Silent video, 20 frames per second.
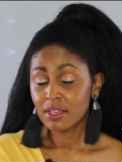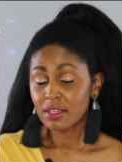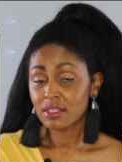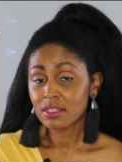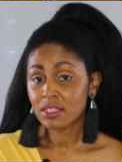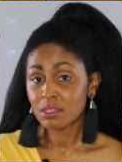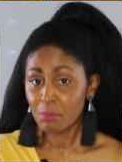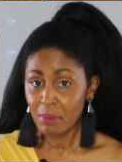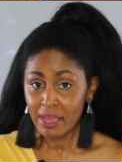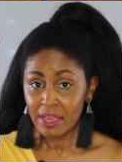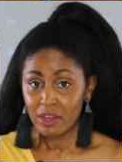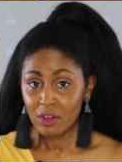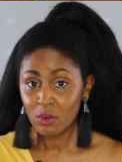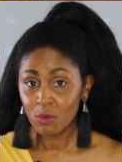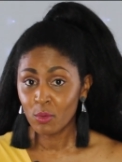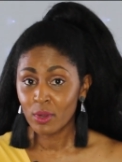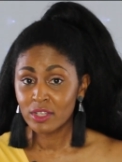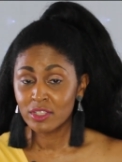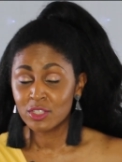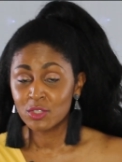smile
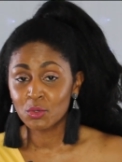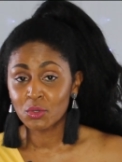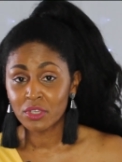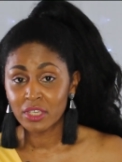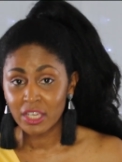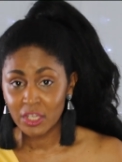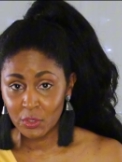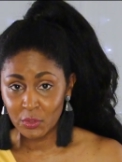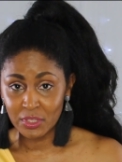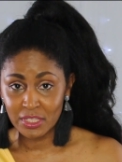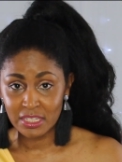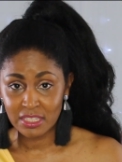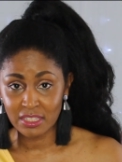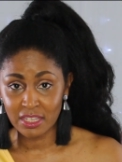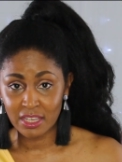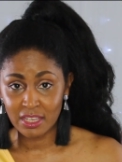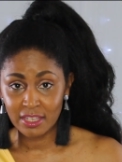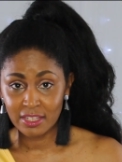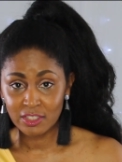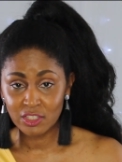once you get on
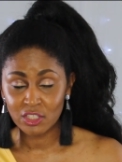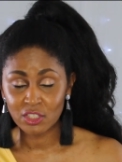stage.